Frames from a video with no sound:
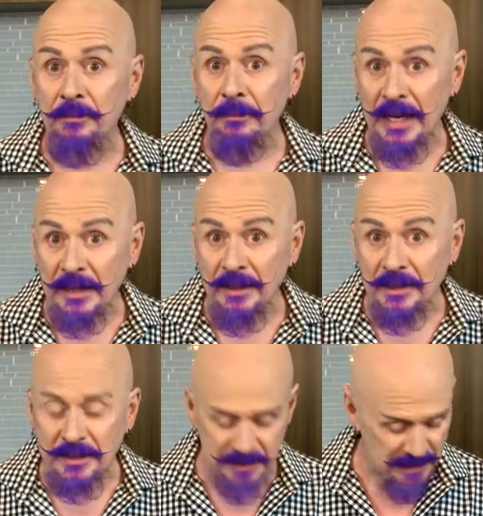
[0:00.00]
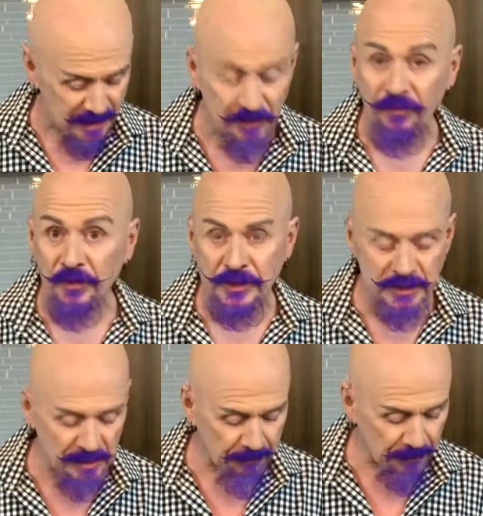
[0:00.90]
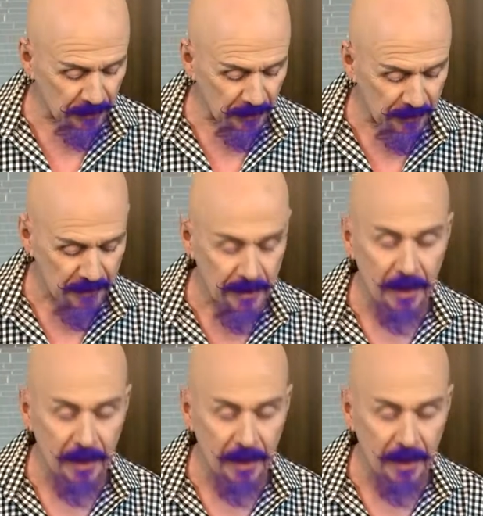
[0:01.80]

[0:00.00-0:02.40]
make this is very simple.